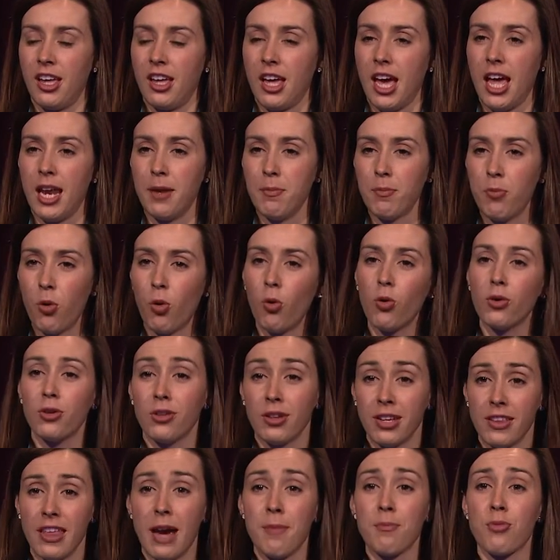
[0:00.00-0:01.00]
and
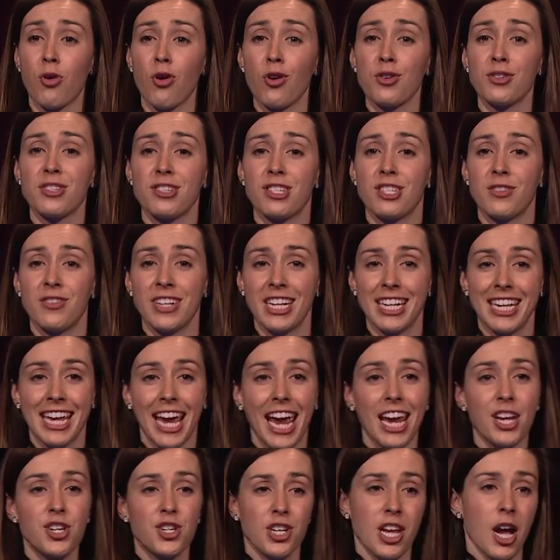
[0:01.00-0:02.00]
importantly, that process of
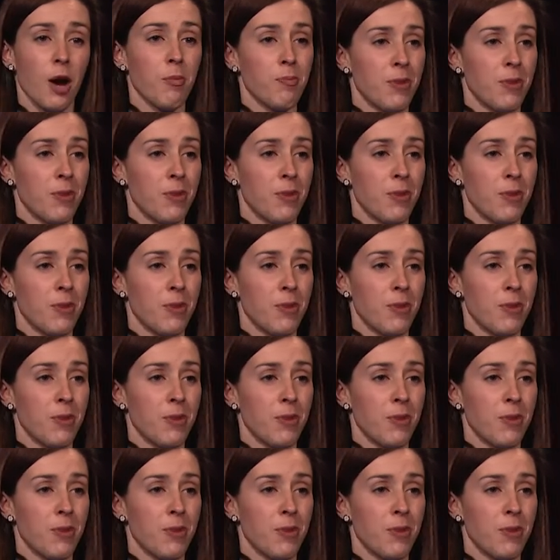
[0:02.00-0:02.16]
engaging our